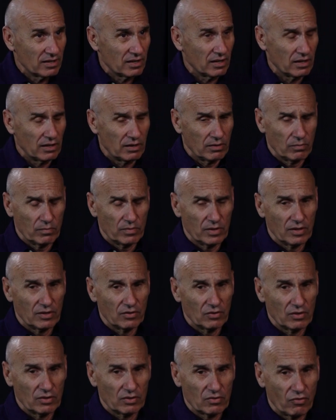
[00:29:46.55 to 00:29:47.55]
Yes.
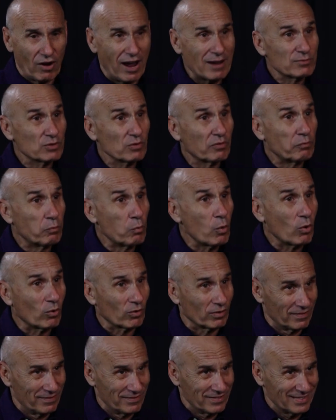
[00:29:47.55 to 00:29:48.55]
crimes of
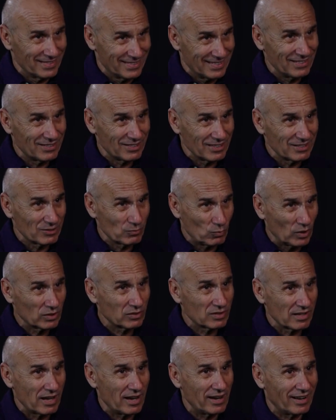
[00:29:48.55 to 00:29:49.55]
war. This is
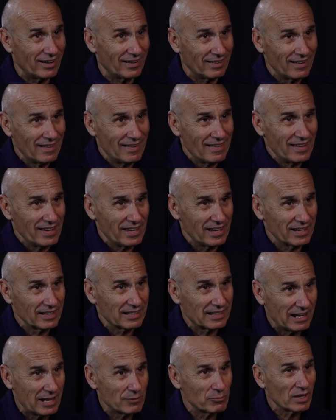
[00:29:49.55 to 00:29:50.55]
what they are
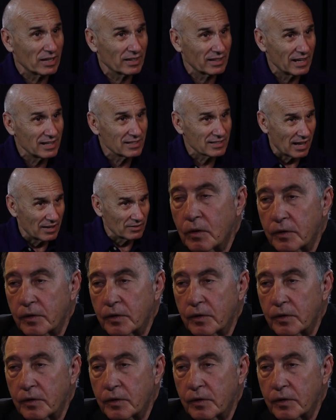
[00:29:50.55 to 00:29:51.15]
claiming against us.